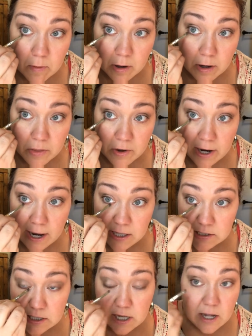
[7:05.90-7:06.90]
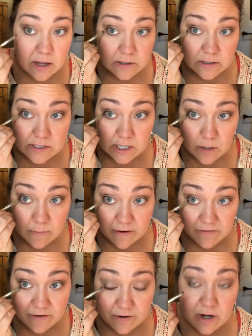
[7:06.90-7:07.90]
Other accent colors that are my
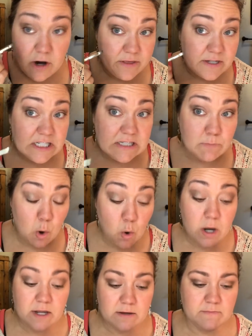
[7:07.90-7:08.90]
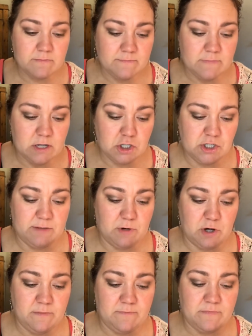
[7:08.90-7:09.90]
favorite are the Smoke
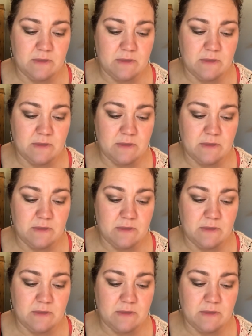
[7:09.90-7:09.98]
Shimmer,